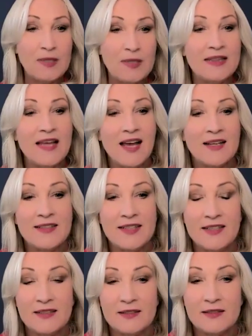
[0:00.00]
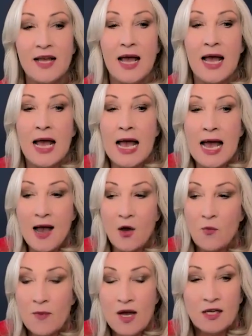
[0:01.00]
But that is
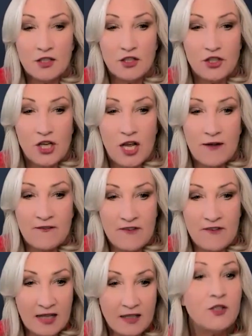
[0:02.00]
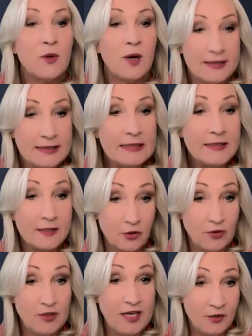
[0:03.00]
how much value I need to
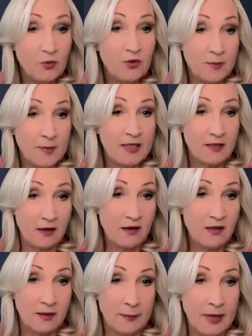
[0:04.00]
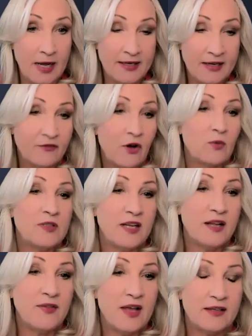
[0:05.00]
create with my time. And I've always
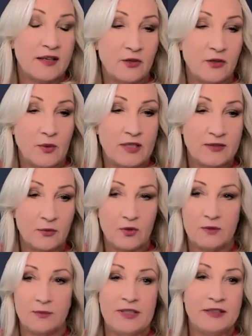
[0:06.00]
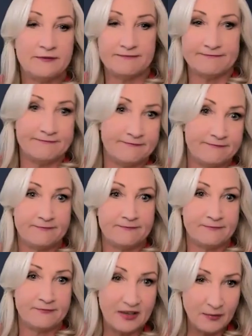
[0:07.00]
done that. Otherwise, it wouldn't be a
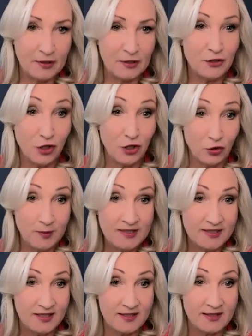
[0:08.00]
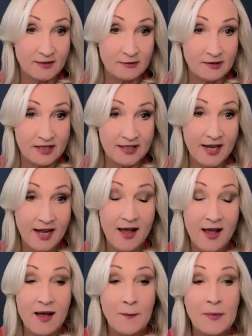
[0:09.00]
$5 million business, right?
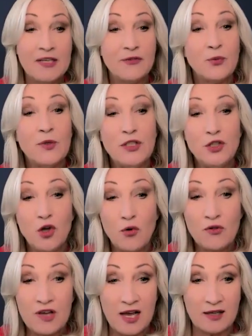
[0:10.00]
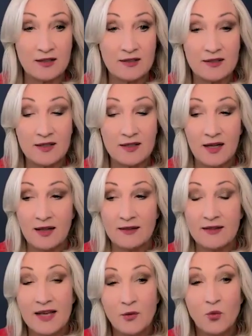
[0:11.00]
But if we know that,
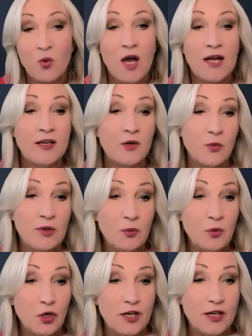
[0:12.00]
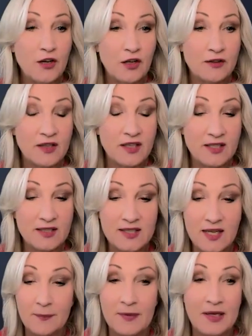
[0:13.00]
then why are we working on things
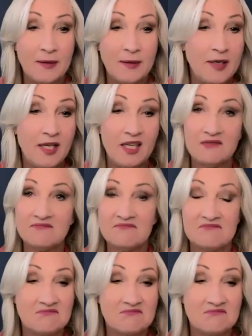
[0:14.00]
that maybe